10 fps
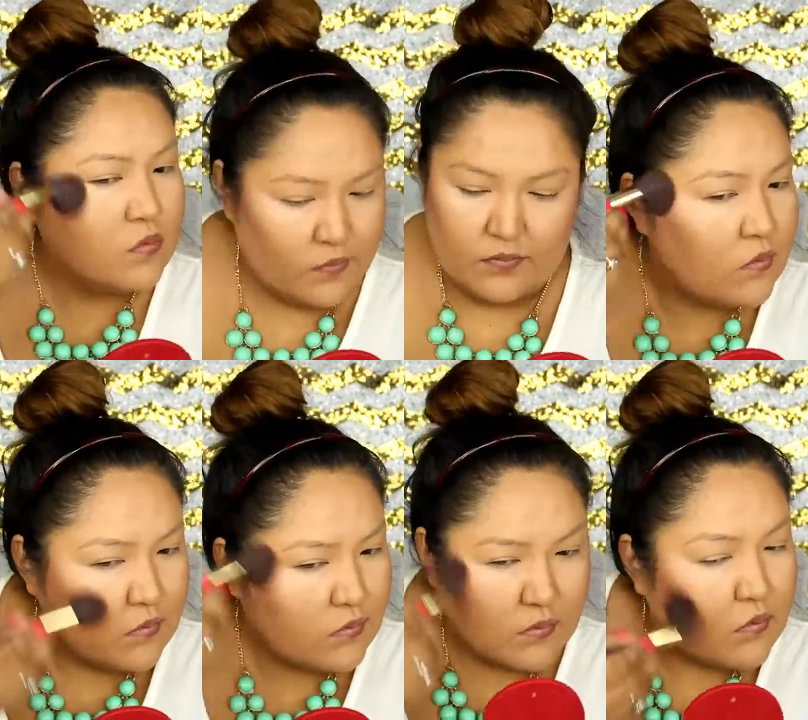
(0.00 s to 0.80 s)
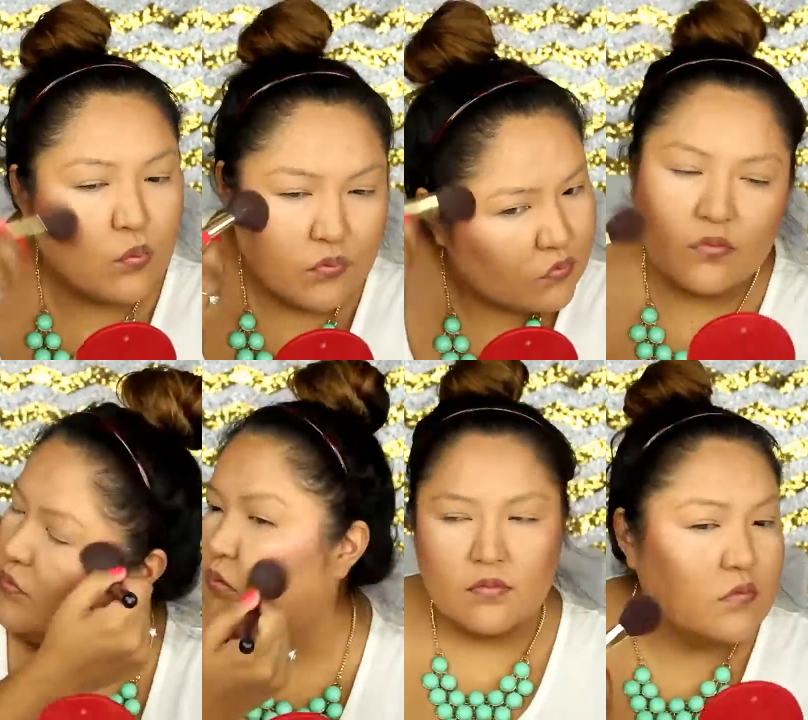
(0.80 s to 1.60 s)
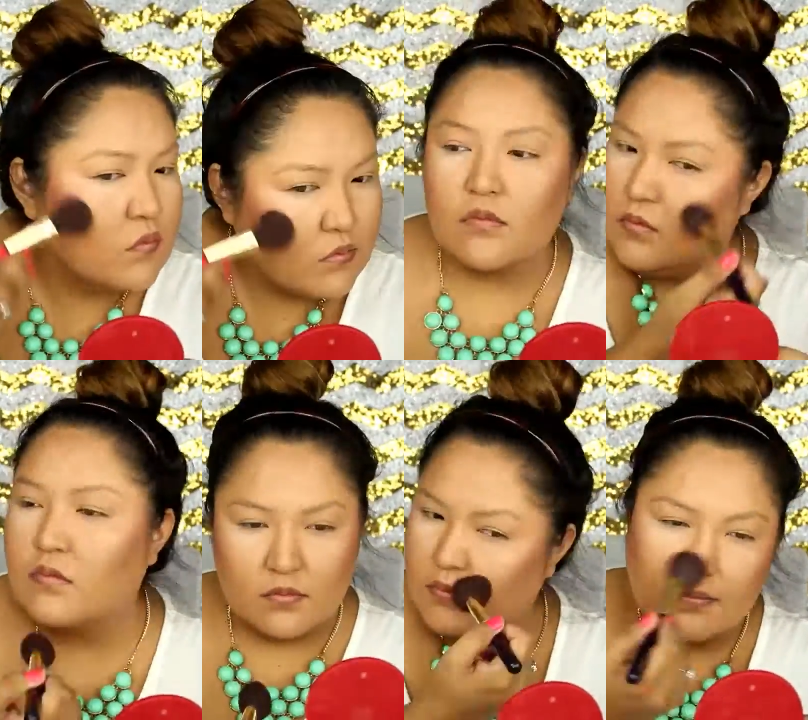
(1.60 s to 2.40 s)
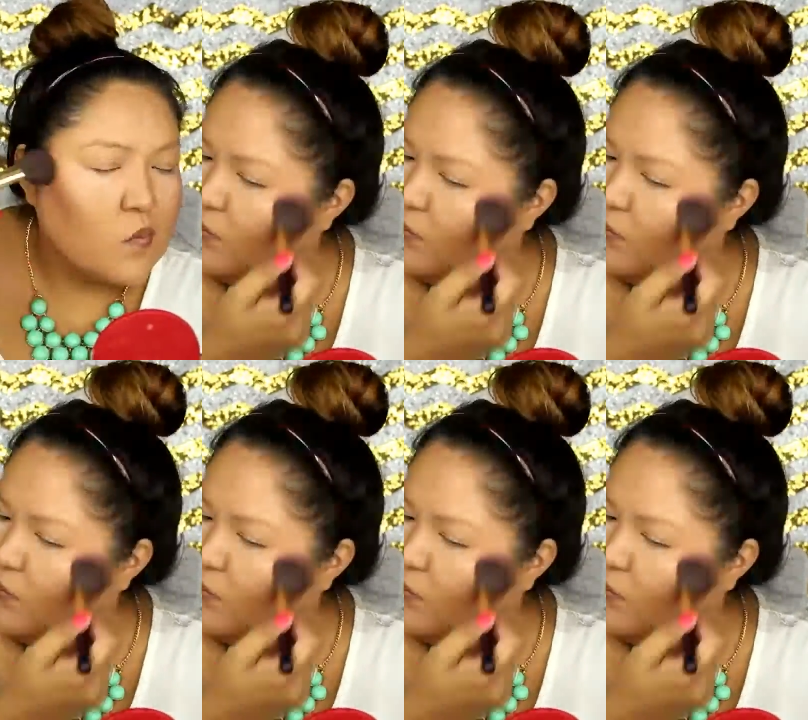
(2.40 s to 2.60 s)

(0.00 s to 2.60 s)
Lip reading: Alright guys, I'm going to go in with blush. This one is with